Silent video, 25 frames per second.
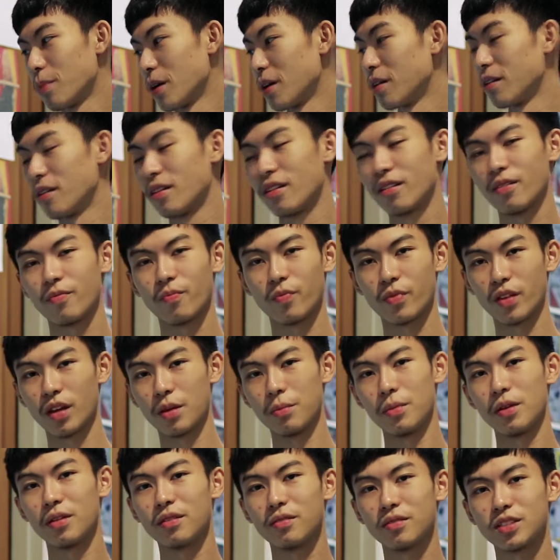but
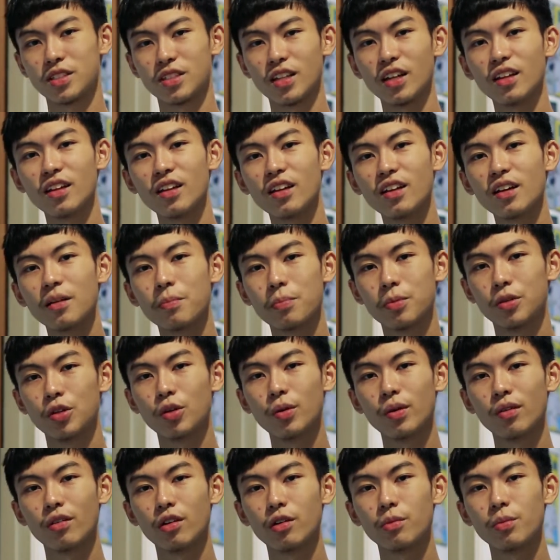I mean, standing up
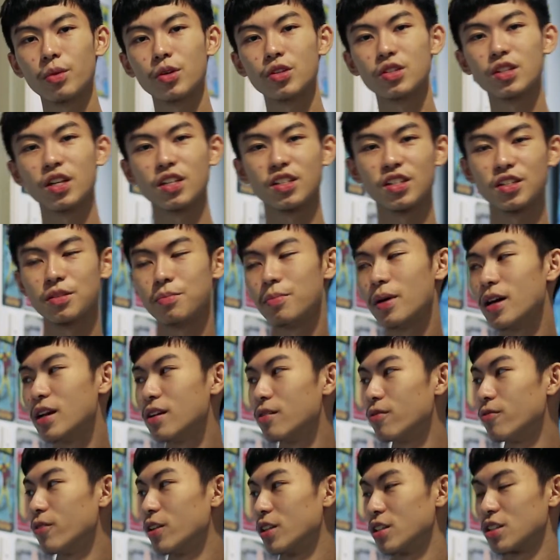doing reviews has its
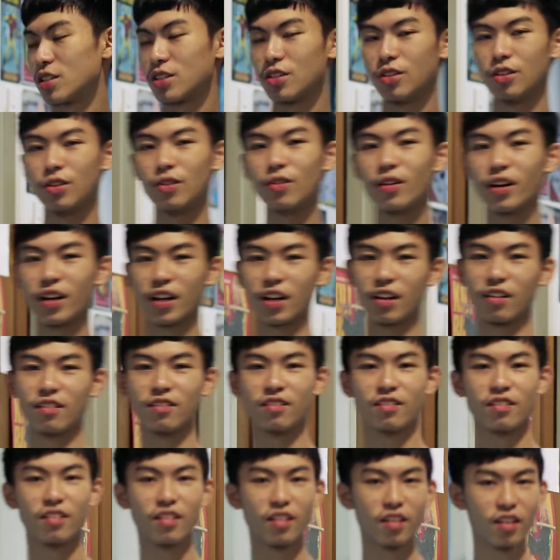benefits. You know, I
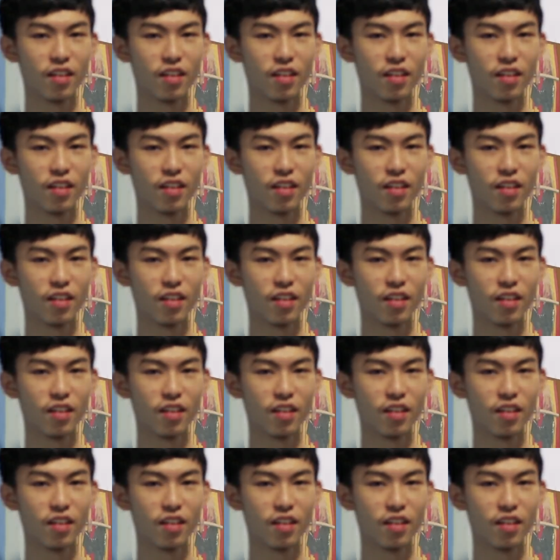can